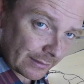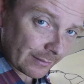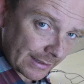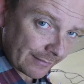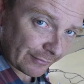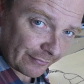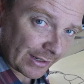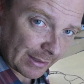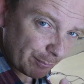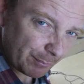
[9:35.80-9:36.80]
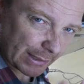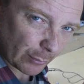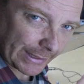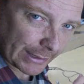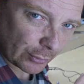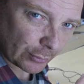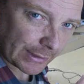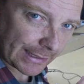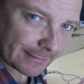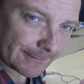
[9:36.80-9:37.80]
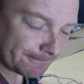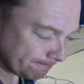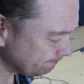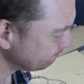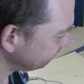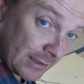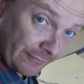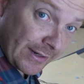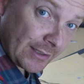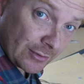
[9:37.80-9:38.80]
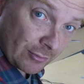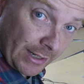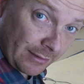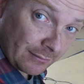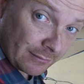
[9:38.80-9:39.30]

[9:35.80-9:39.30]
I'm going to have to find a better way to do that. The effect is great.